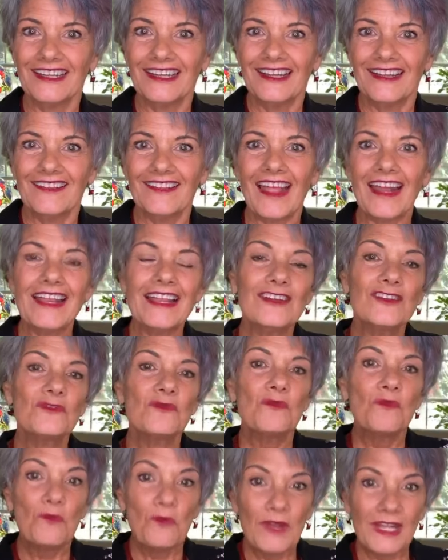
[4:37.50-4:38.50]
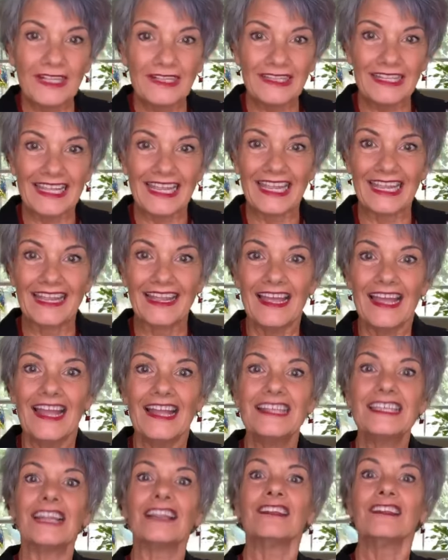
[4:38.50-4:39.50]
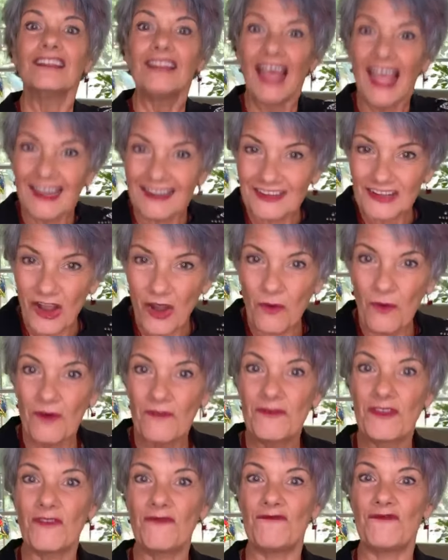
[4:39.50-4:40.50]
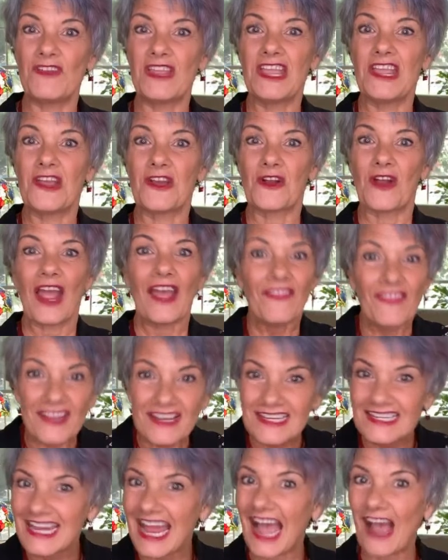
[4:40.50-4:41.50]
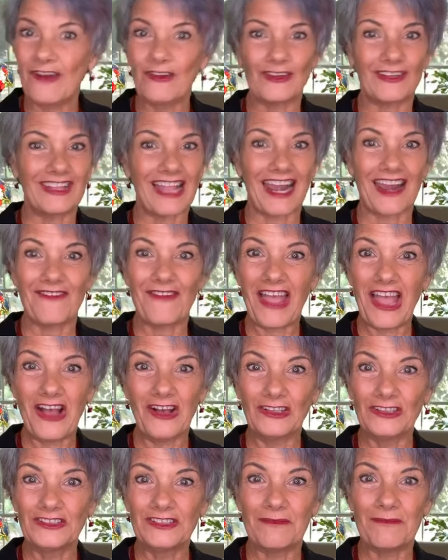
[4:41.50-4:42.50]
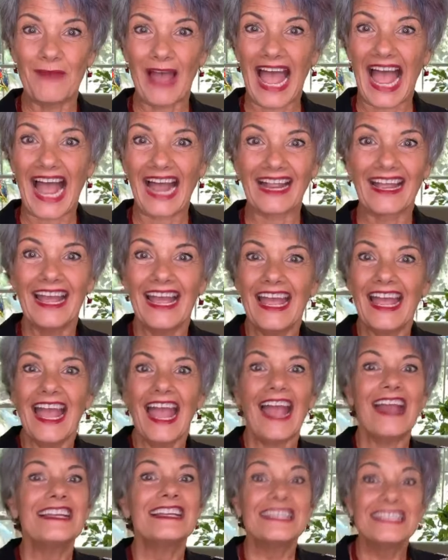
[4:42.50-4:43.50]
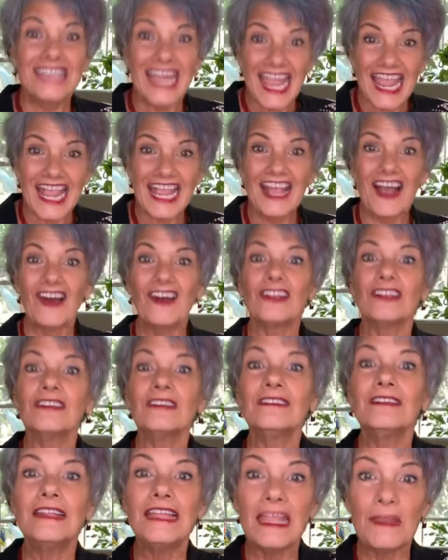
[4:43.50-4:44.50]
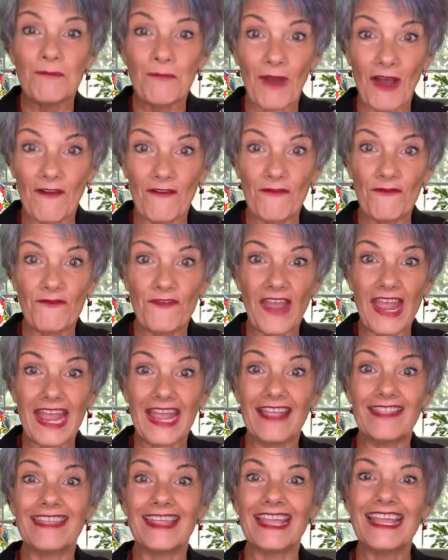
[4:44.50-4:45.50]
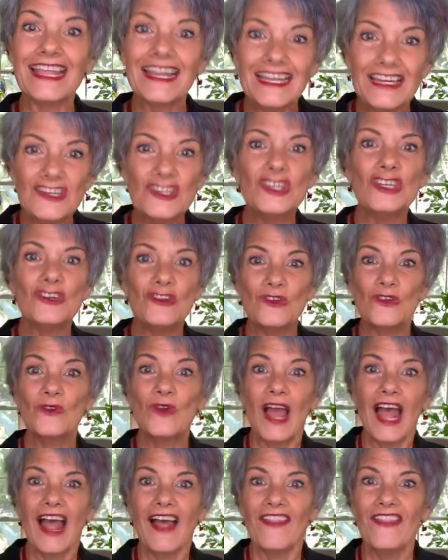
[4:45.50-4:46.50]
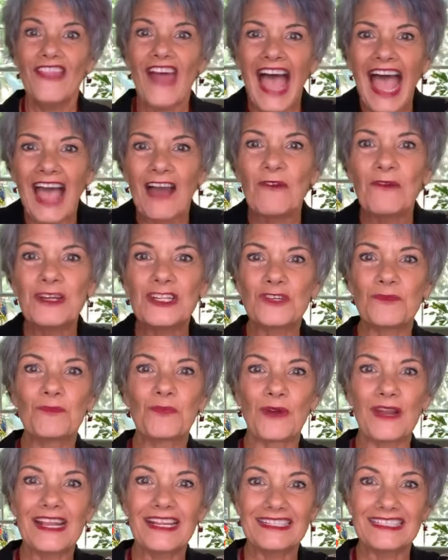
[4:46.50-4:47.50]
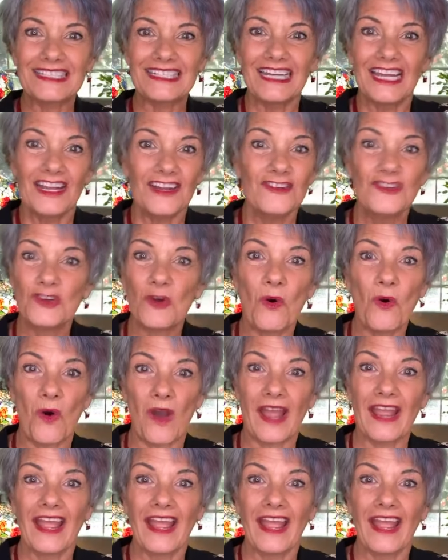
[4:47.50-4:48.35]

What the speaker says: that he's willing to let go of the fear and the doubts that have held him back, and to take a leap of faith into that which brings joy,